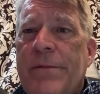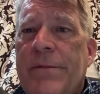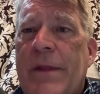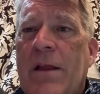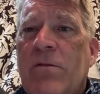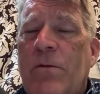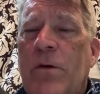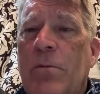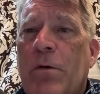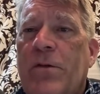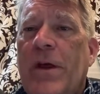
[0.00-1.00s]
a few
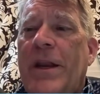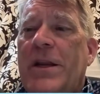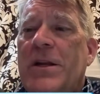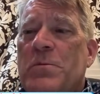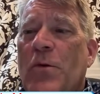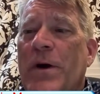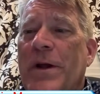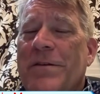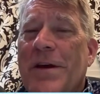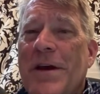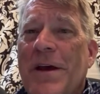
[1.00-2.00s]
percentage points.
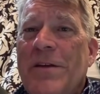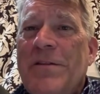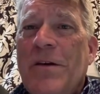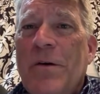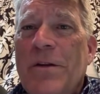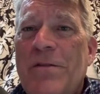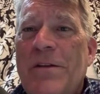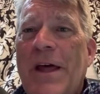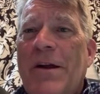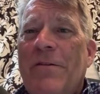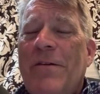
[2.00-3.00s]
So instead
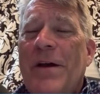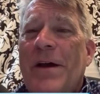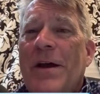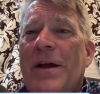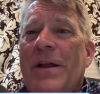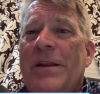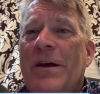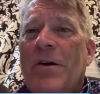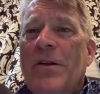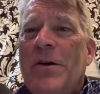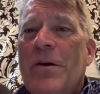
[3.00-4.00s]
of
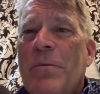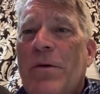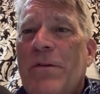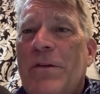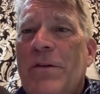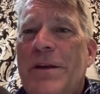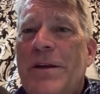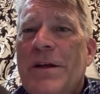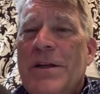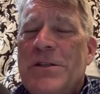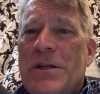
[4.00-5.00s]
telling you a
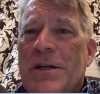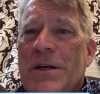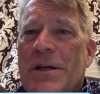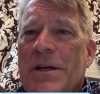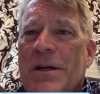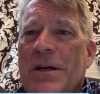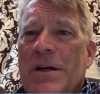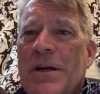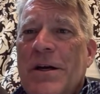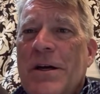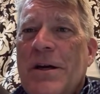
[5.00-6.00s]
percentage,
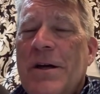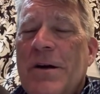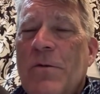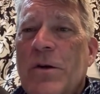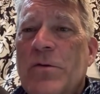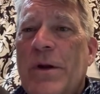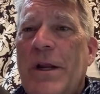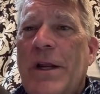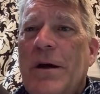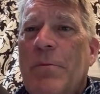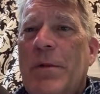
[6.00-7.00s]
which would
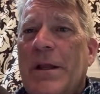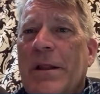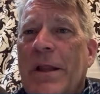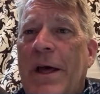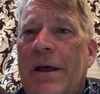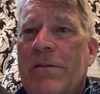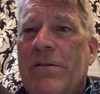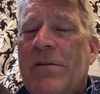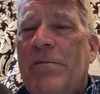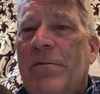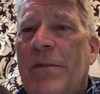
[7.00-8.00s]
end up being
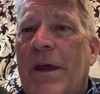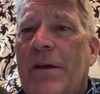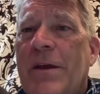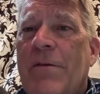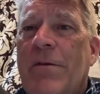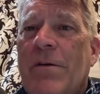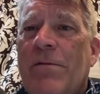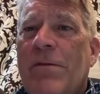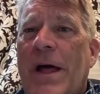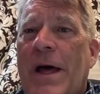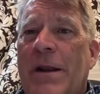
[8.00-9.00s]
less, they give you a
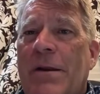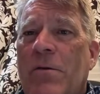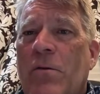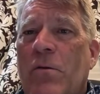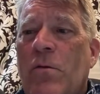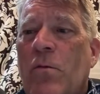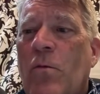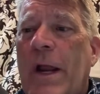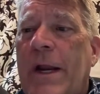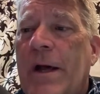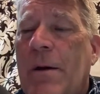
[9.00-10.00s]
flat
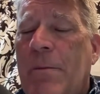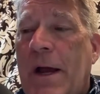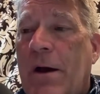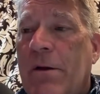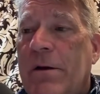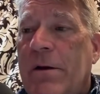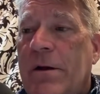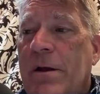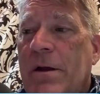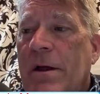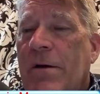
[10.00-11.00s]
rate amount,
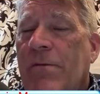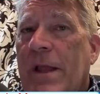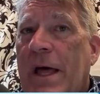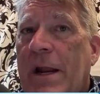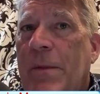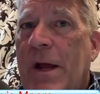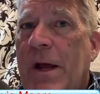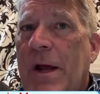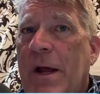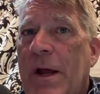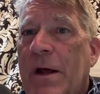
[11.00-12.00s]
a flat amount.
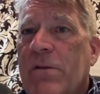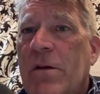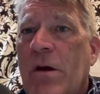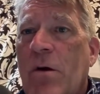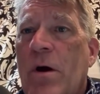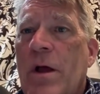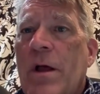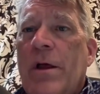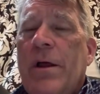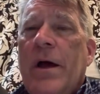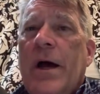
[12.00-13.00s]
So
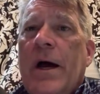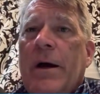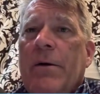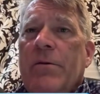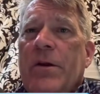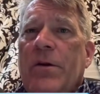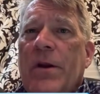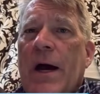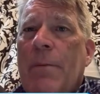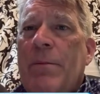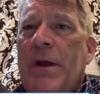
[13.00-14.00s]
do
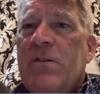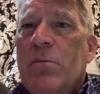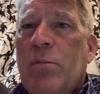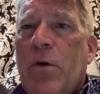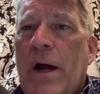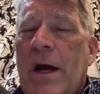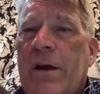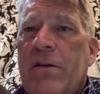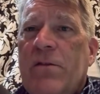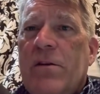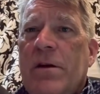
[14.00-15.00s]
not be surprised